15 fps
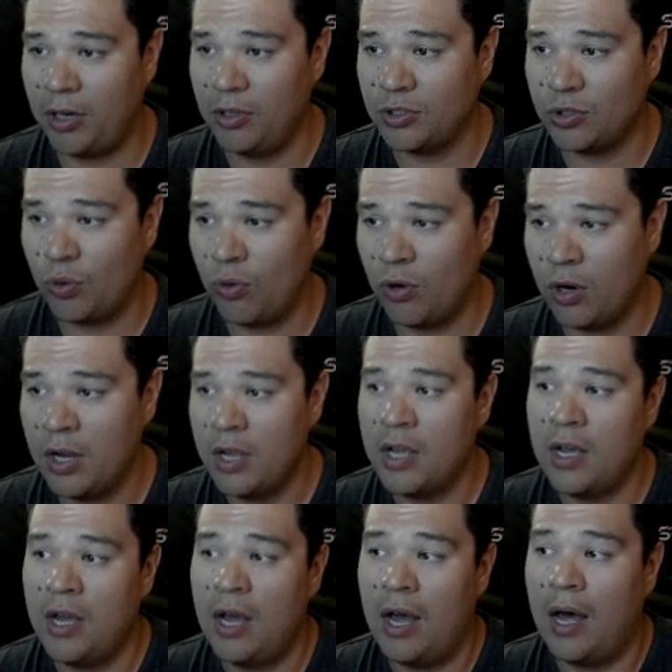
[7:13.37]
into Horror.
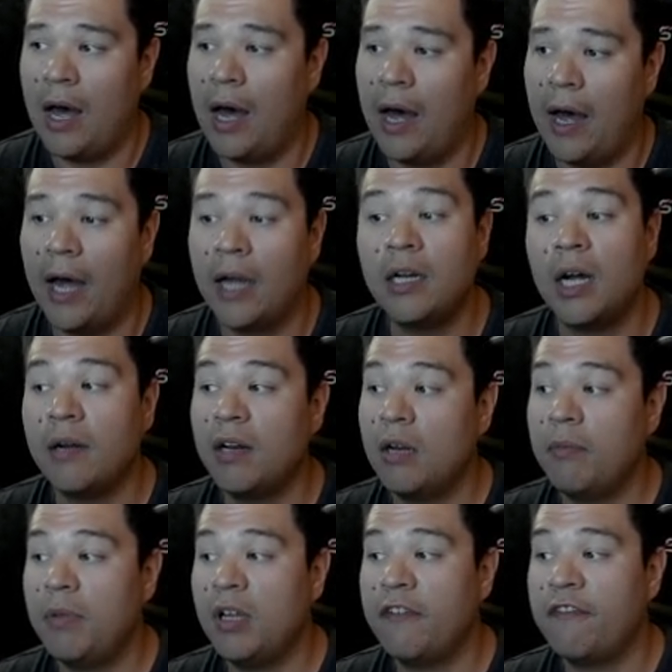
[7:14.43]
I'm not a
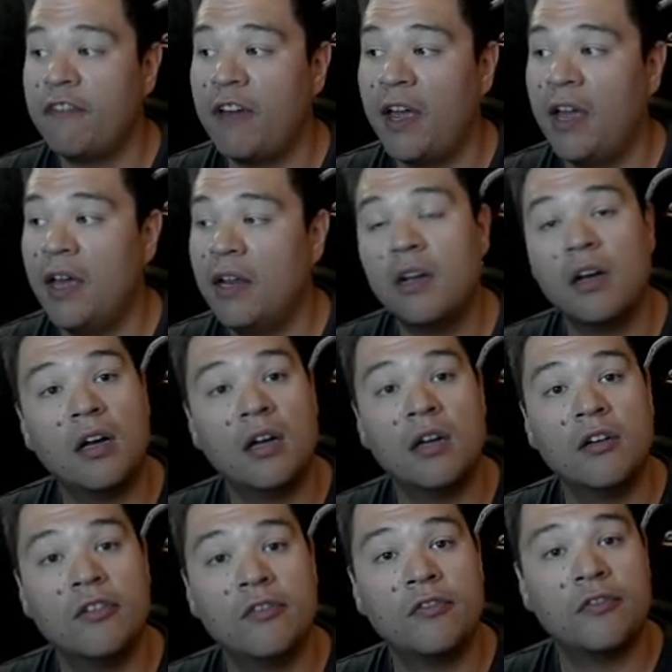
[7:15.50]
big fan
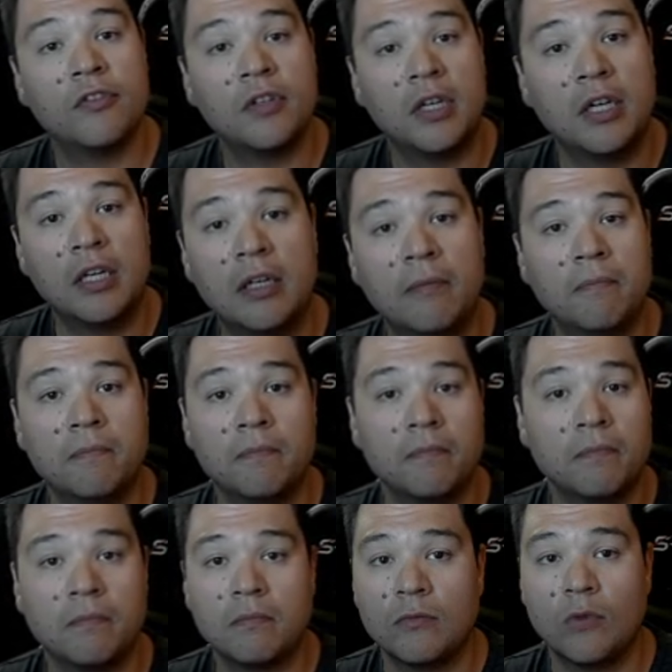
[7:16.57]
of
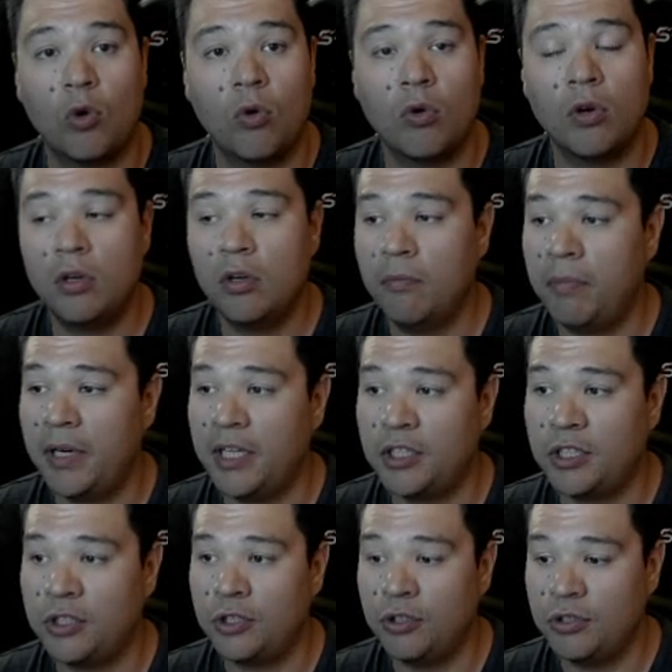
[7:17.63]
horror, but
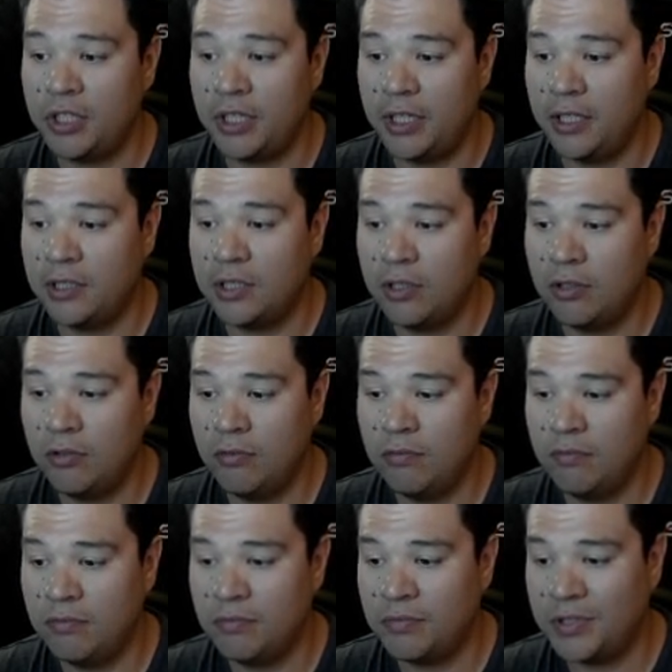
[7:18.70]
it's Junji Ito,
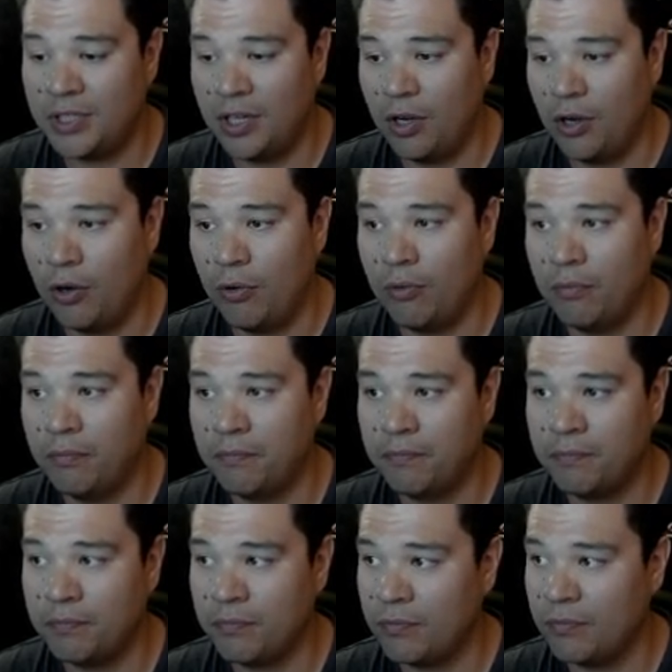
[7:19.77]
so
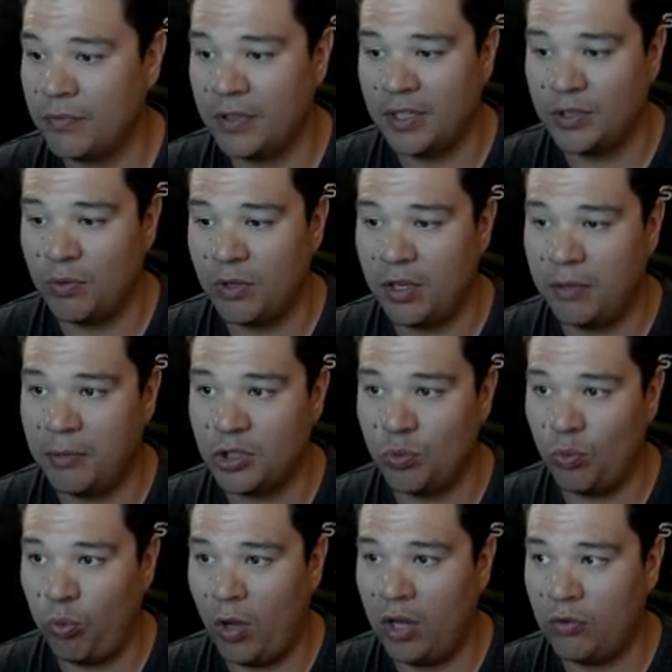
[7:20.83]
he's one of the most
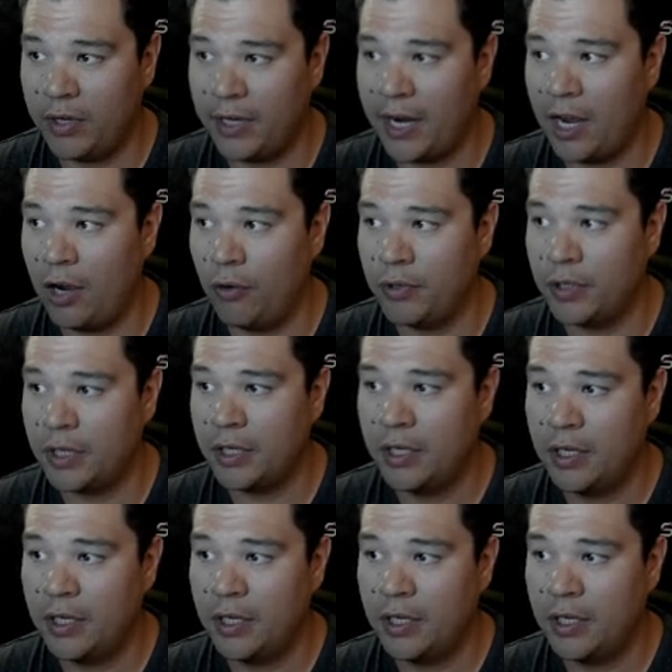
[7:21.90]
well-renowned,